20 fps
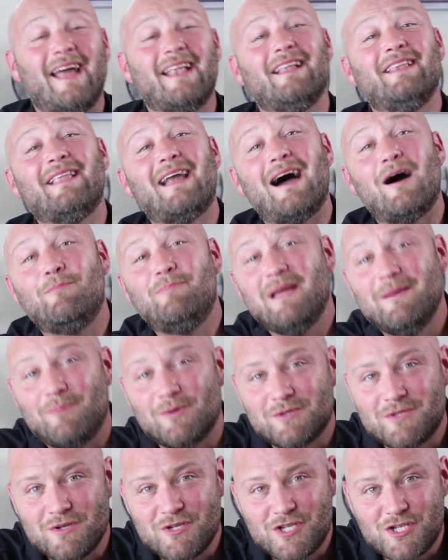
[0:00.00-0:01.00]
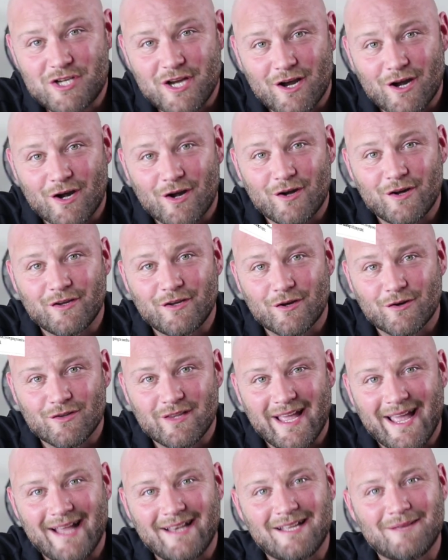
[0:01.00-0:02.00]
and allow people to share your
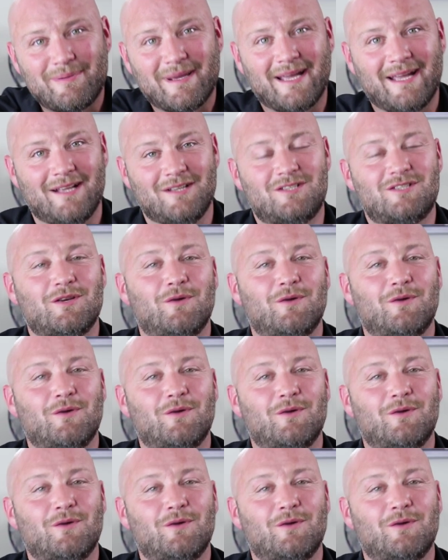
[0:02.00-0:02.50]
landing page.